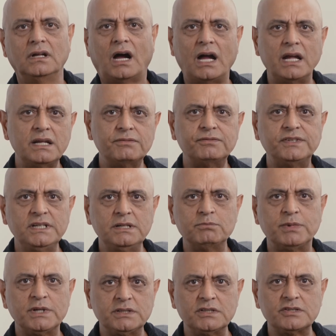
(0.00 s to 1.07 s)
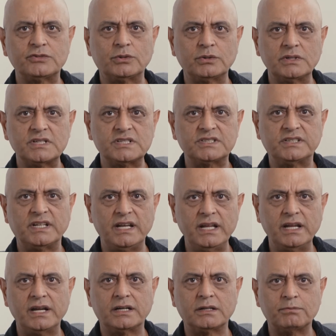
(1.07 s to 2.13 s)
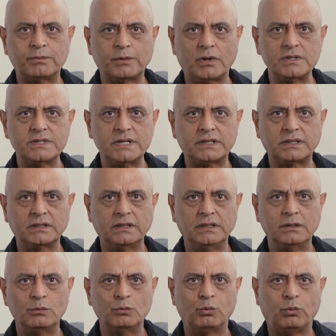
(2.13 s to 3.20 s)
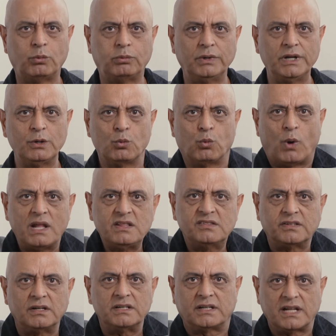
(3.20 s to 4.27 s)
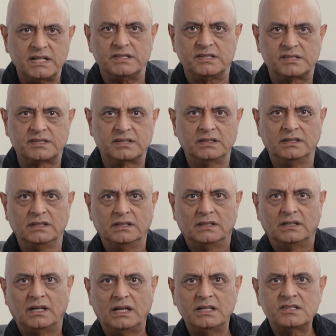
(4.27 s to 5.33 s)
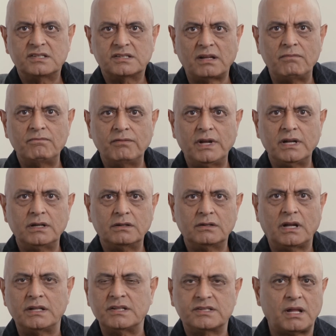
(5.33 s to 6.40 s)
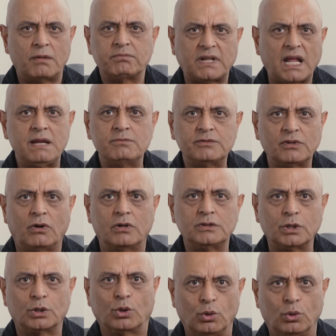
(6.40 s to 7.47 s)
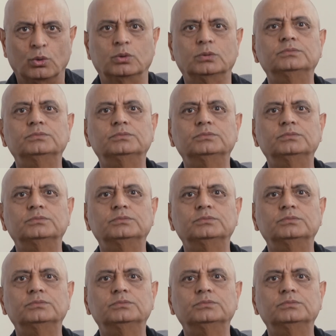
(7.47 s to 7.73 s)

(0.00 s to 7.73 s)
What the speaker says: I have seen business owners delegate a project in one sentence and sometimes on the go.